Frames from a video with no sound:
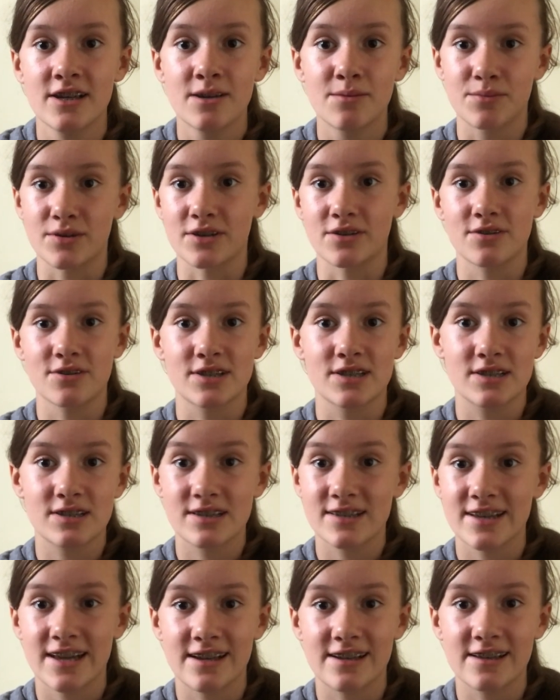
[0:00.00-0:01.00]
because
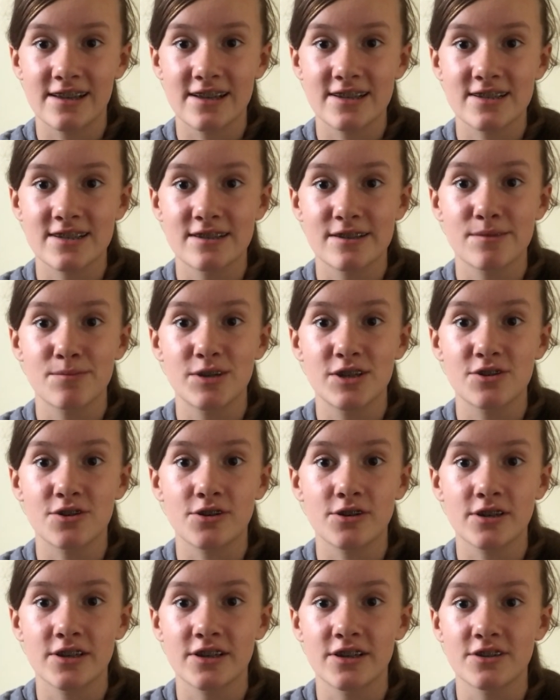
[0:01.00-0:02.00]
sitting and listening to me
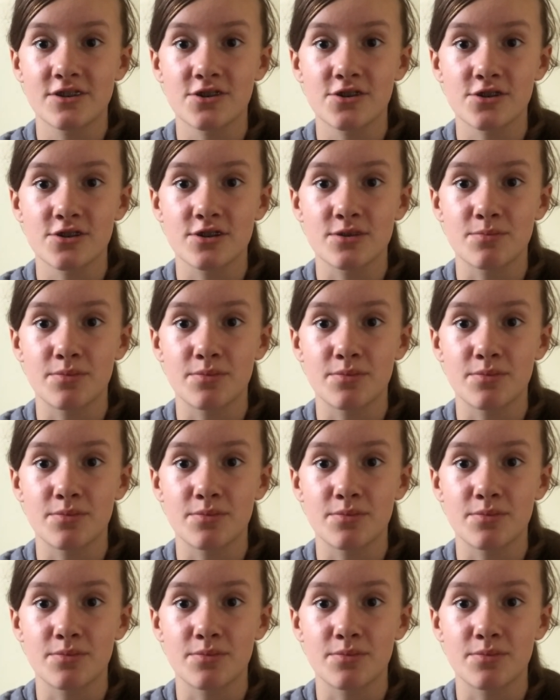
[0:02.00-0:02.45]
talking is good,